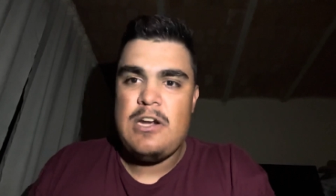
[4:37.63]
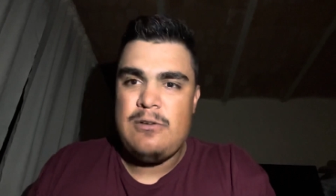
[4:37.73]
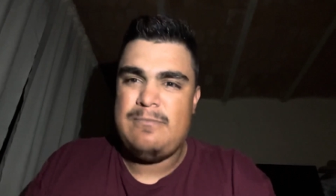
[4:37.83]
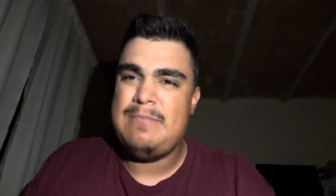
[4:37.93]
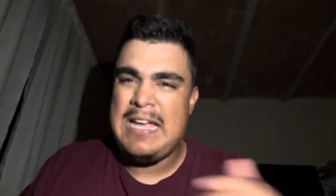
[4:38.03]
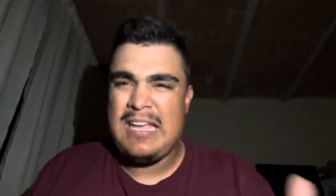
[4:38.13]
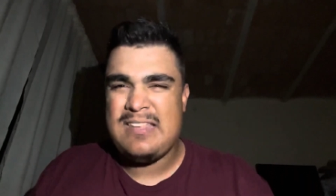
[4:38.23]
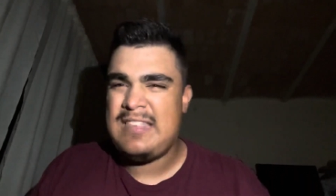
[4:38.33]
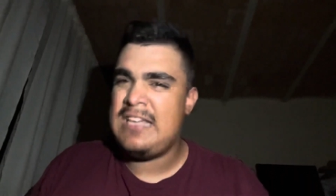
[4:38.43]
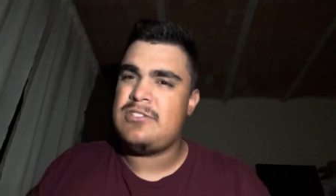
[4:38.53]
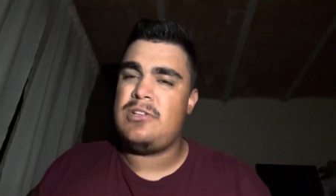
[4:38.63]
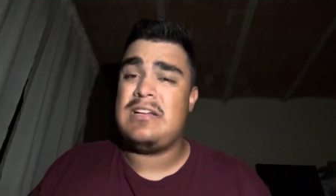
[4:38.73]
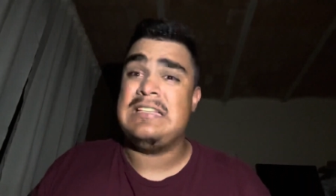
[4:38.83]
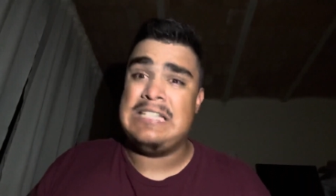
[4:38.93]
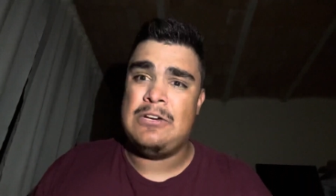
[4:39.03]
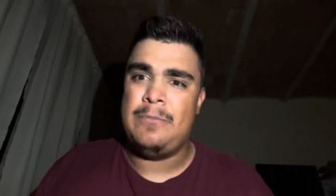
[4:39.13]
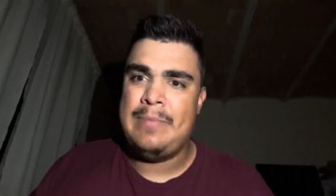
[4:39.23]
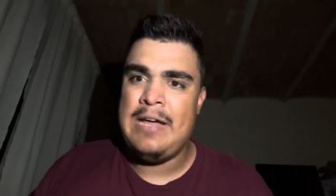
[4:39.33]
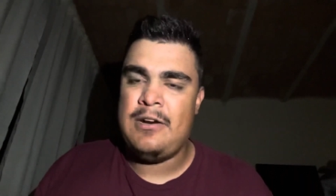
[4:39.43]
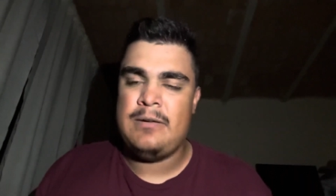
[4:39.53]
make things look a little
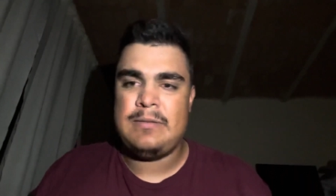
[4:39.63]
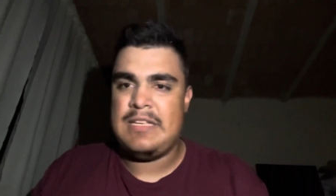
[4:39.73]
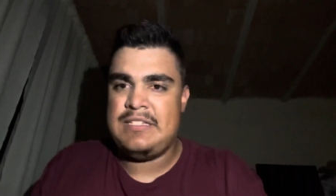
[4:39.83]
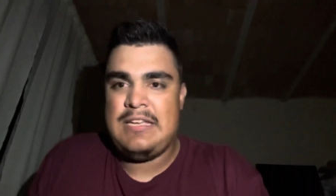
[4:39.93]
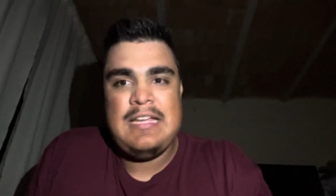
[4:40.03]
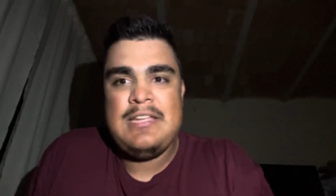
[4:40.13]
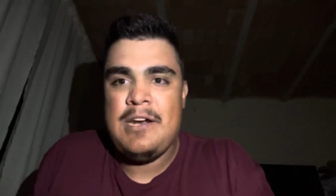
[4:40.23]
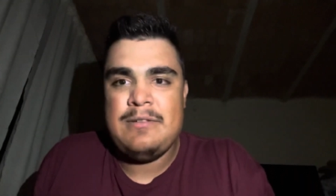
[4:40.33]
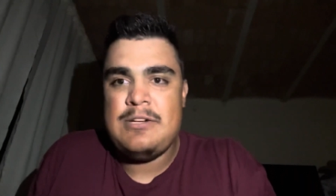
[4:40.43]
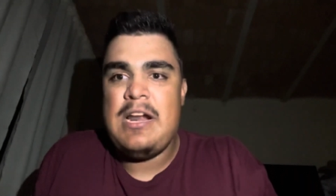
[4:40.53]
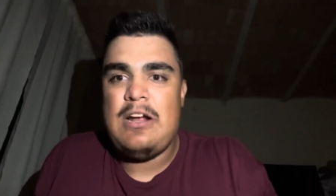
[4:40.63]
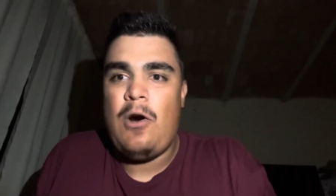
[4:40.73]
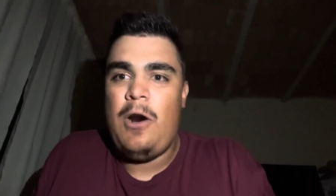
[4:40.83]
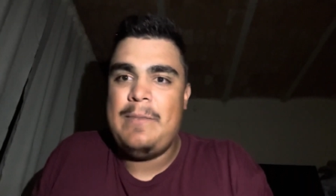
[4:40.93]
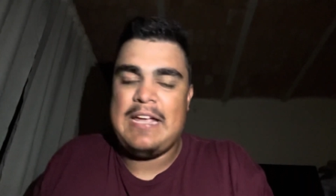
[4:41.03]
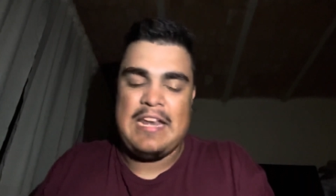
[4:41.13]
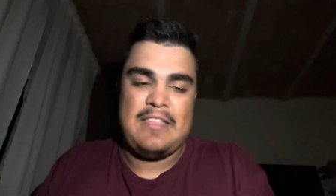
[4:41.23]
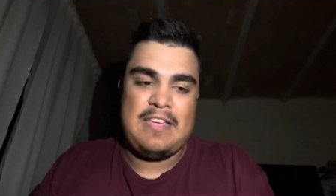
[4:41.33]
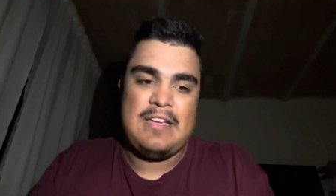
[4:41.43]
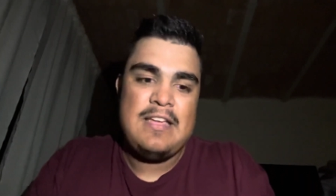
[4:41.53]
better because, you're not harming
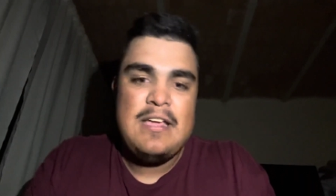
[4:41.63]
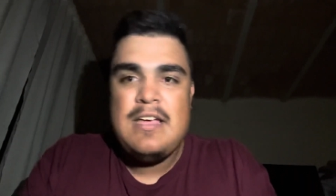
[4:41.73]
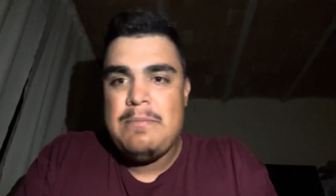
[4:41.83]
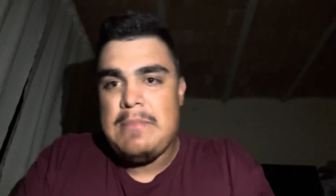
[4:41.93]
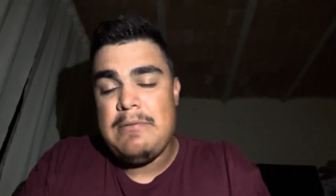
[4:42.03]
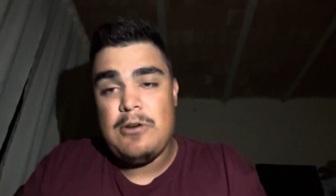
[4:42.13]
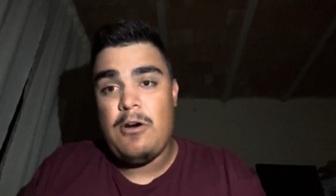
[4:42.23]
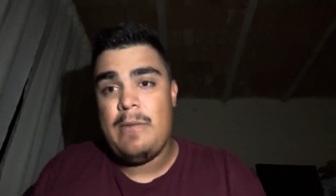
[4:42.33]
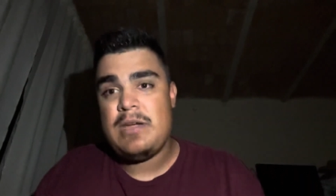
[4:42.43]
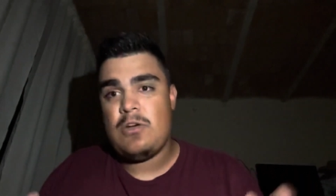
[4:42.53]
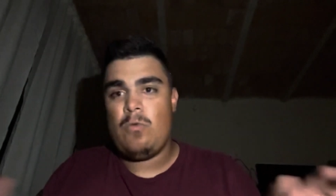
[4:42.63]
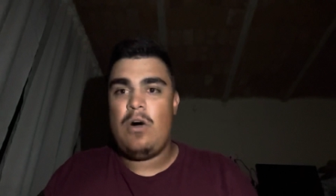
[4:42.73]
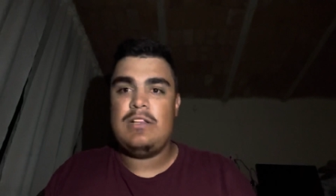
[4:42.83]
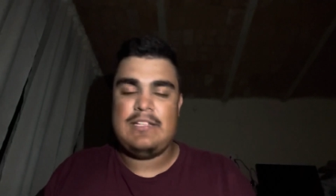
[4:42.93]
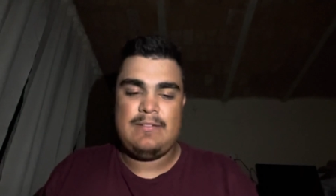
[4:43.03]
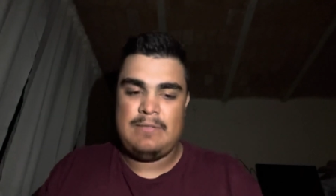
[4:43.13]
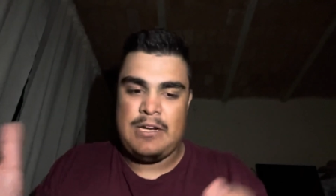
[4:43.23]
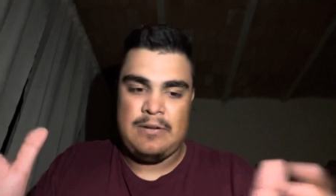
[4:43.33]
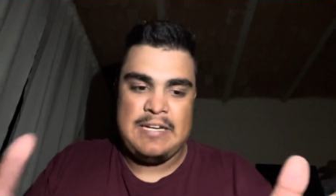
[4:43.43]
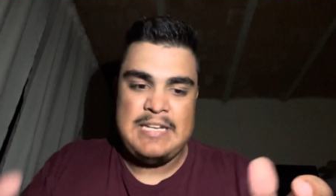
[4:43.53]
anything. Maybe you're harming your wallet,
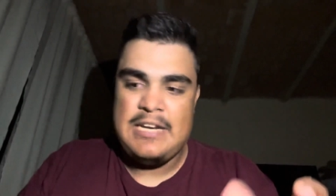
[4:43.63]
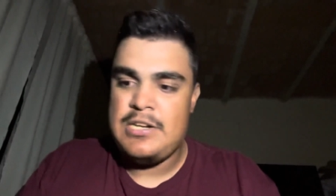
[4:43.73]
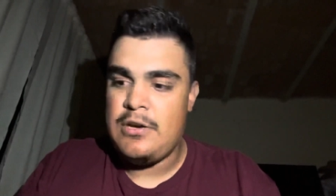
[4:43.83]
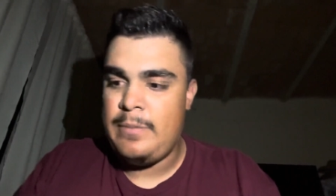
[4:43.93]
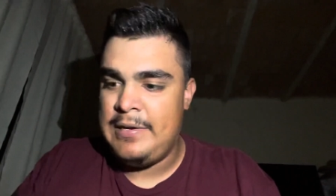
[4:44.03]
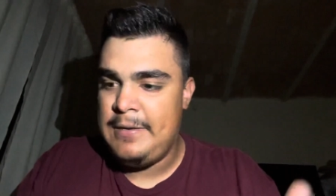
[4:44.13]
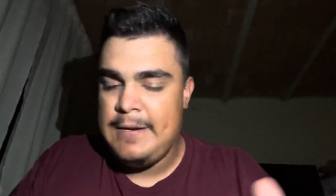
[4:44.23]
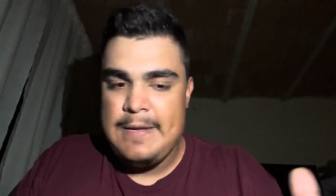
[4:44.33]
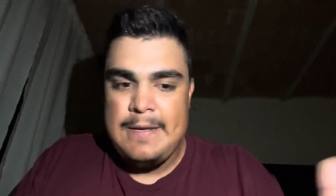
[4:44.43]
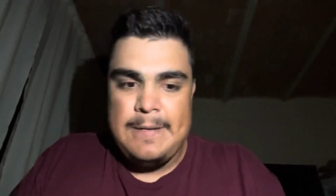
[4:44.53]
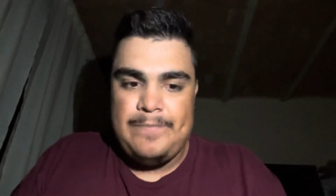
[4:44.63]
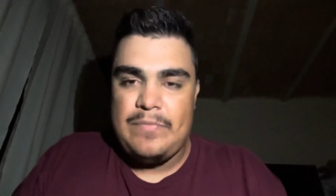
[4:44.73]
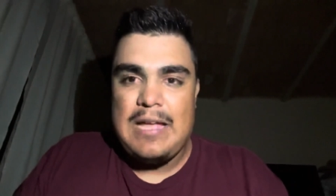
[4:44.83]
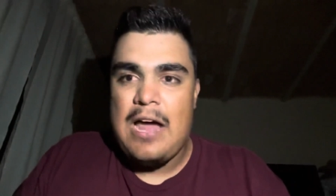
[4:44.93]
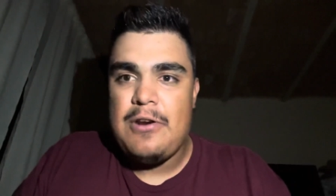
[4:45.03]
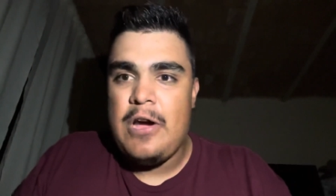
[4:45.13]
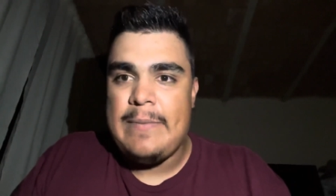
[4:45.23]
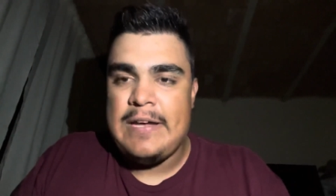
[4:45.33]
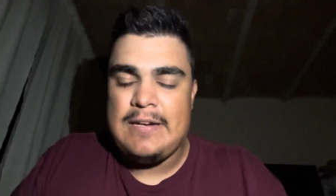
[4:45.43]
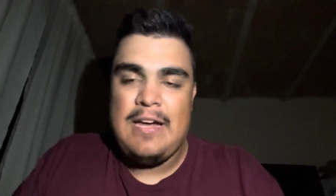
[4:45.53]
Nintendo, but I don't know,
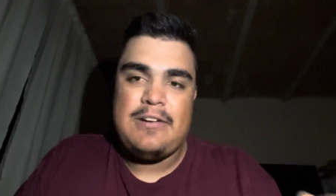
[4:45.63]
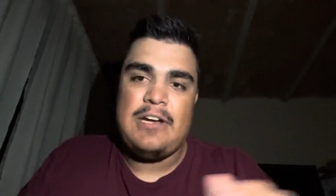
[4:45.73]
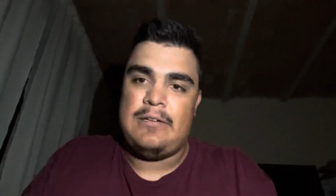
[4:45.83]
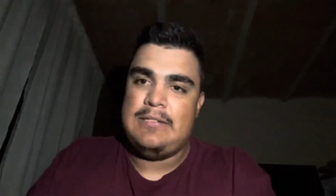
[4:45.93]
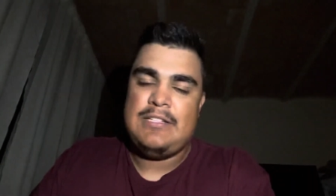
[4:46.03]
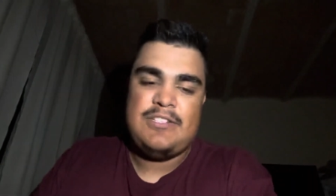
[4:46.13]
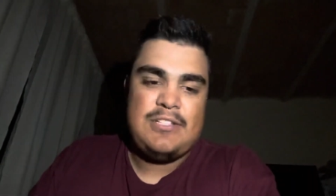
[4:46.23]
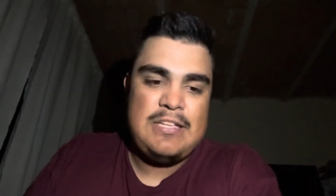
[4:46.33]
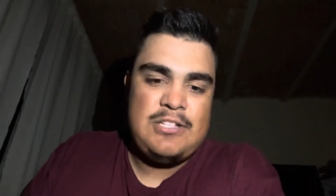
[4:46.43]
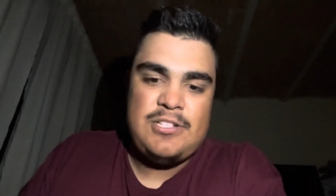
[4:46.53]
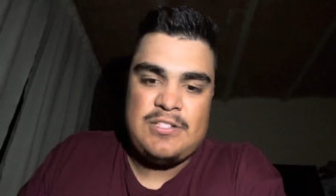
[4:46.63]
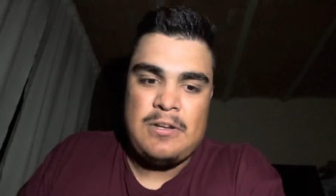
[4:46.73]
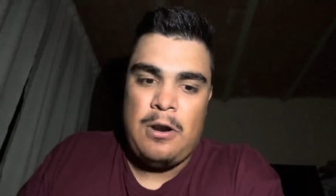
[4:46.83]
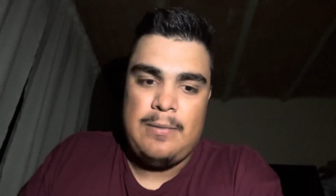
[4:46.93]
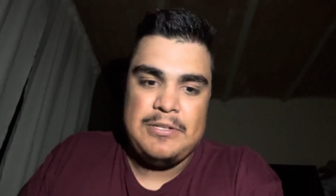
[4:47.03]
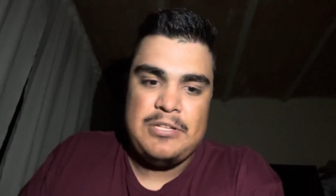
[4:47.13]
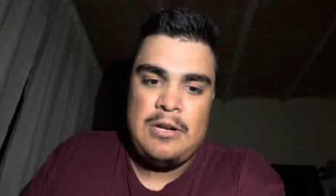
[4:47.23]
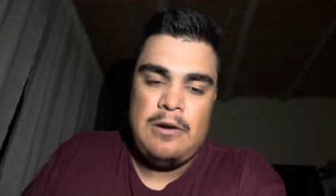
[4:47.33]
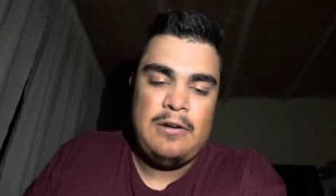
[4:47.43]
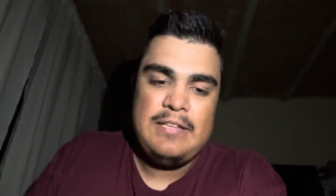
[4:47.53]
man. I don't know. It's just garbage,
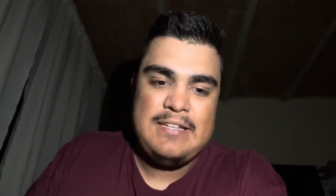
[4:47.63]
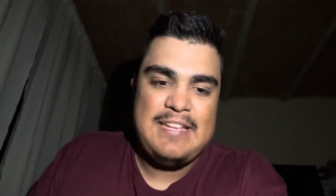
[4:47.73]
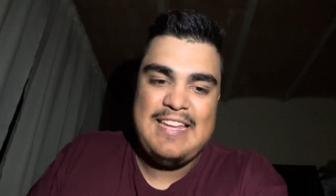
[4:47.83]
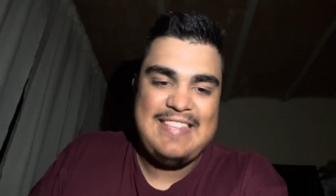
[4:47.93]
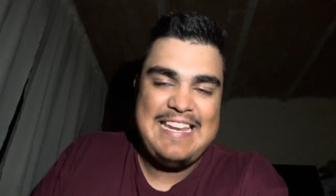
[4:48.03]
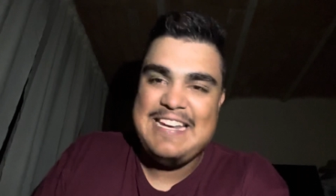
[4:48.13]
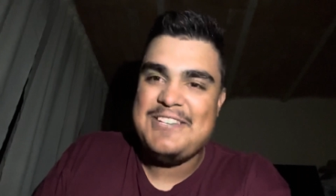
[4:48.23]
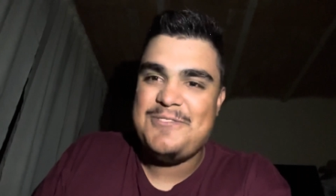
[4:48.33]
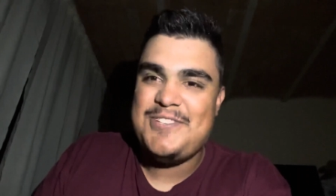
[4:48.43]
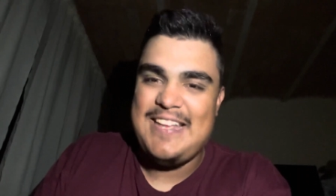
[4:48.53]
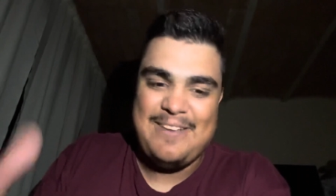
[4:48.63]
All they didn't do shit.